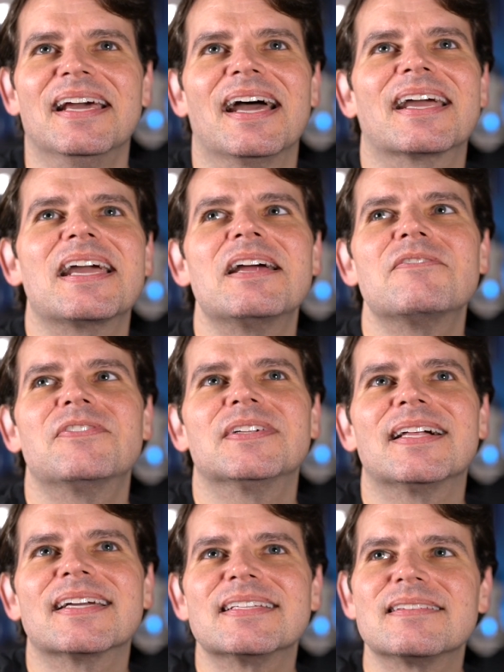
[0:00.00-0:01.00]
I kind of feel
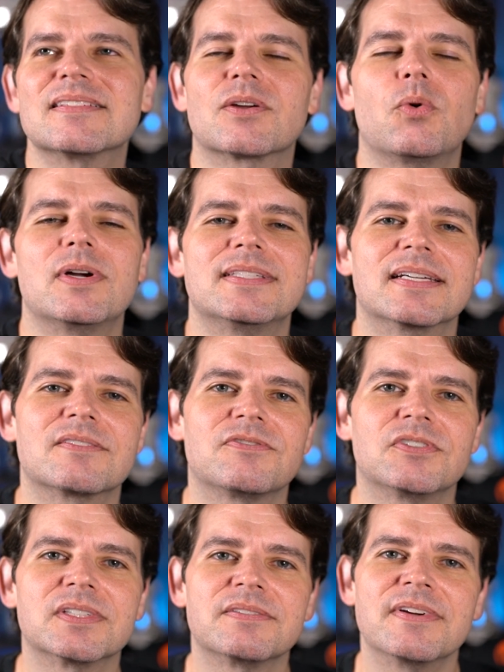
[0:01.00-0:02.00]
like it doesn't quite take
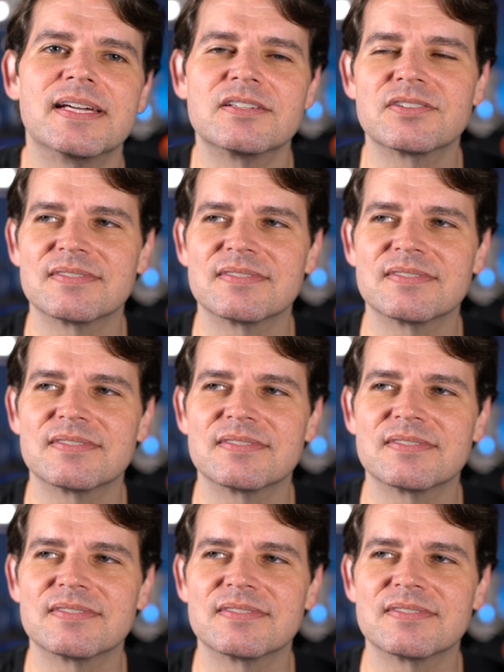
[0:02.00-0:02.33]
full advantage